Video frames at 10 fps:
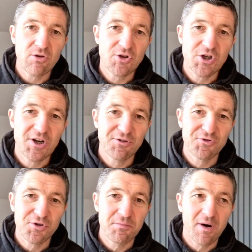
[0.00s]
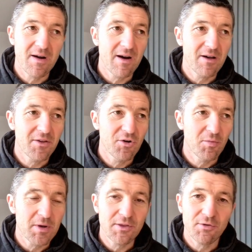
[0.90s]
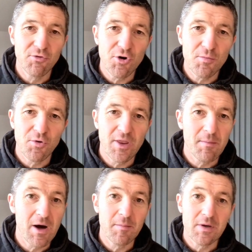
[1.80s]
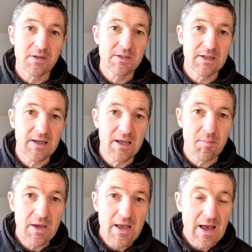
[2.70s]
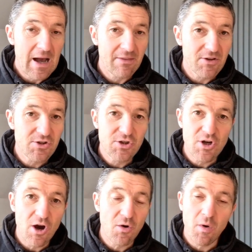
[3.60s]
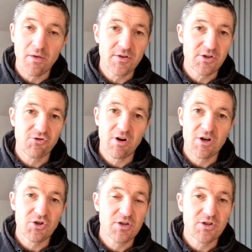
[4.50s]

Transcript: your children might either not be in the room or they might be asleep, and there's no other distraction.